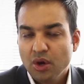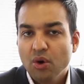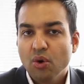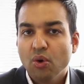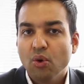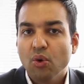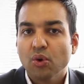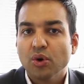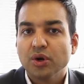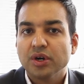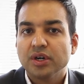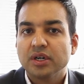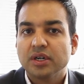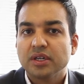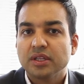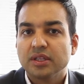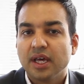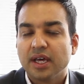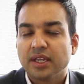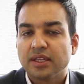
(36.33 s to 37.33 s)
or
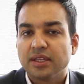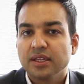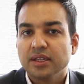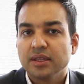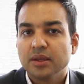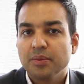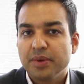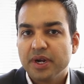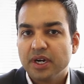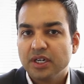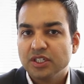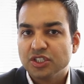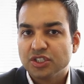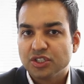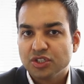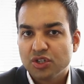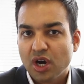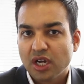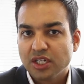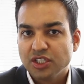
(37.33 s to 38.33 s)
that the marriage is
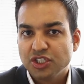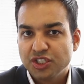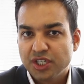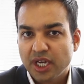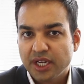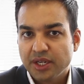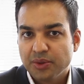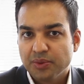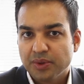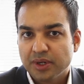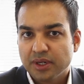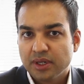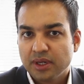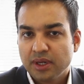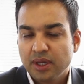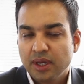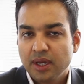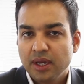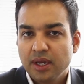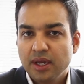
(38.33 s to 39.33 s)
not genuine.
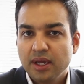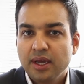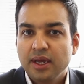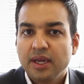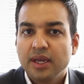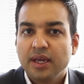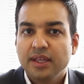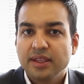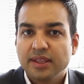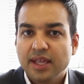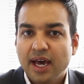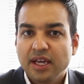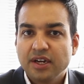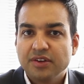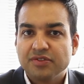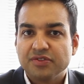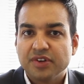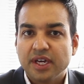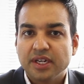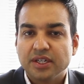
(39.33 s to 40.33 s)
In that
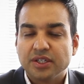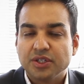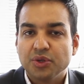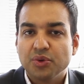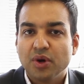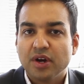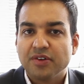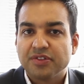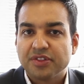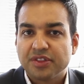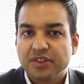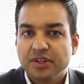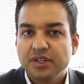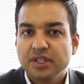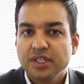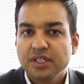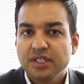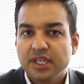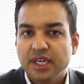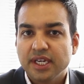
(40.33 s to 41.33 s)
event, you have
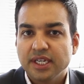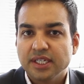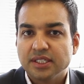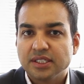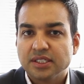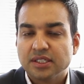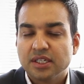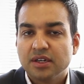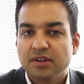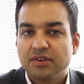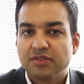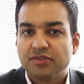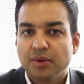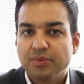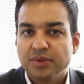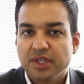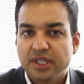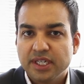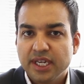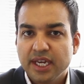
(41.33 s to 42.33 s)
30 days from
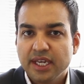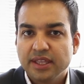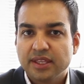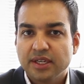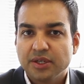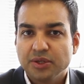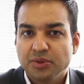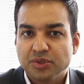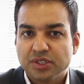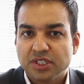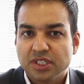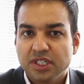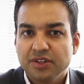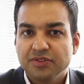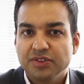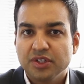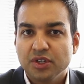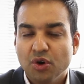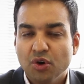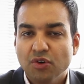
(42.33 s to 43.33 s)
the date that you receive
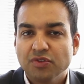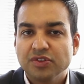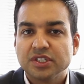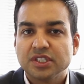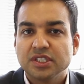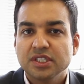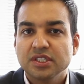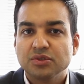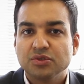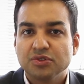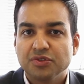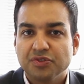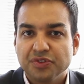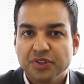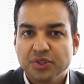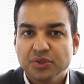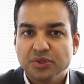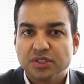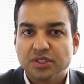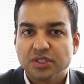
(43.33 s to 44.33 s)
the overseas
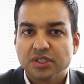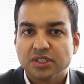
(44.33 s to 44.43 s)
refusal